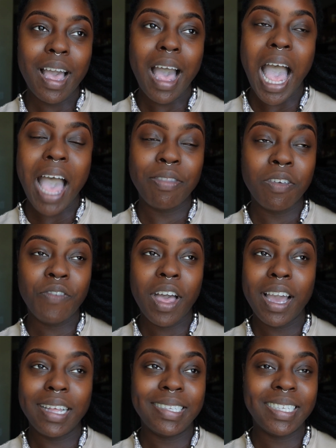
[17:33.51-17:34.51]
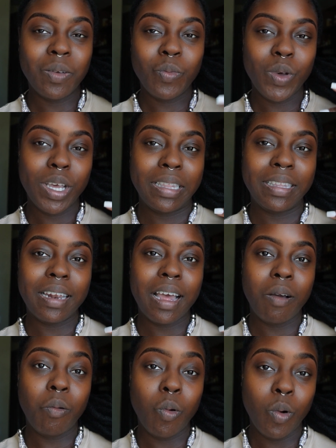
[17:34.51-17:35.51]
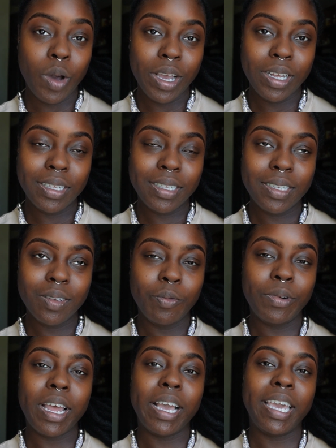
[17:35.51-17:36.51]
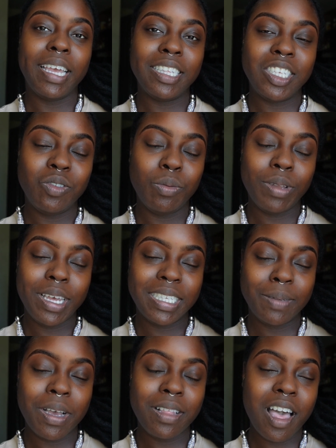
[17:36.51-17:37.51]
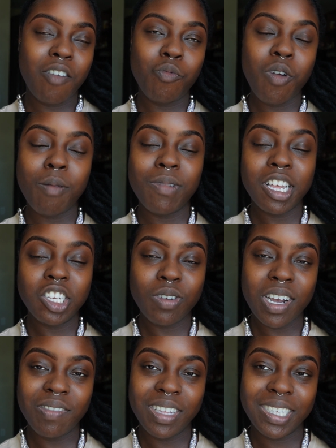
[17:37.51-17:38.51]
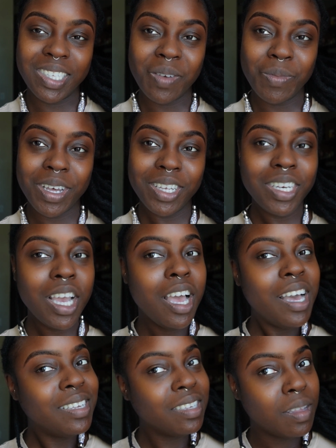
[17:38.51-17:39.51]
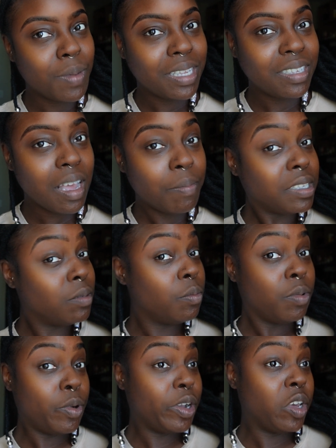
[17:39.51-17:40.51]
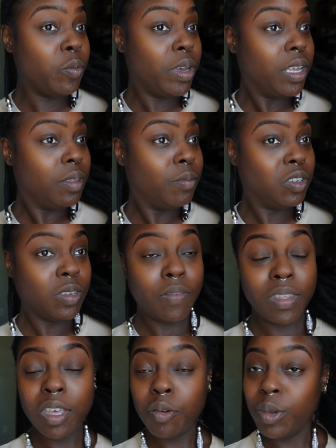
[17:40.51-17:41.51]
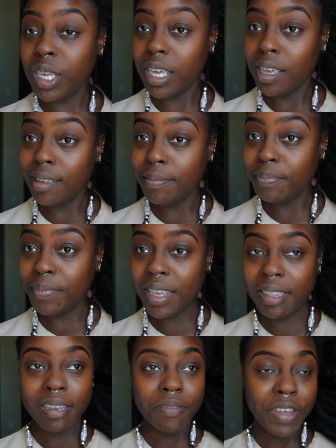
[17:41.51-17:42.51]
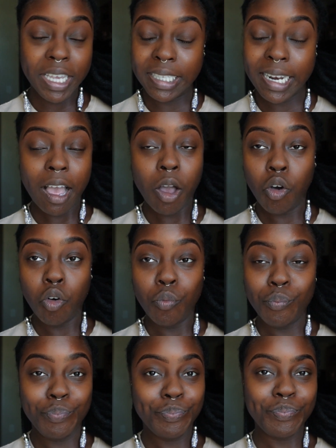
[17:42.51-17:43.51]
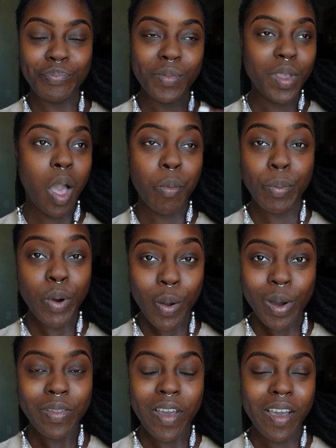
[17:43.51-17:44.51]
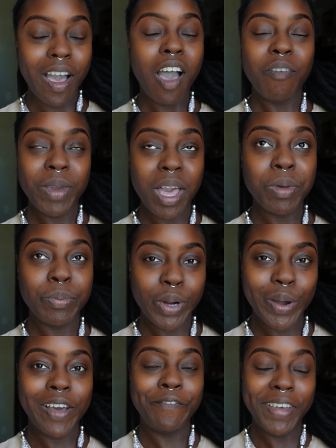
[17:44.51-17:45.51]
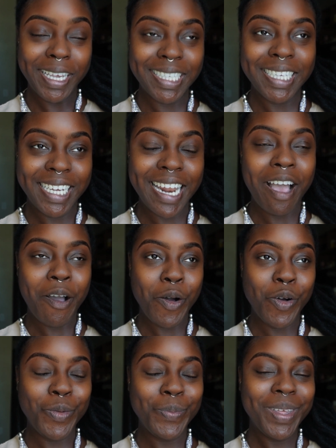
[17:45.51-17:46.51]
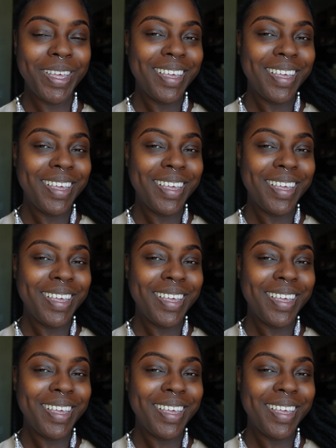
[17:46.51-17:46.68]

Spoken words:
I have to find someone that I want when I get to a place in my life where I'm not traveling so much. So in the meantime, this is what we're working with. We're just gonna have to get what we get and then fix it at home. I'm a pro at that. I've become a pro at fixing it at home.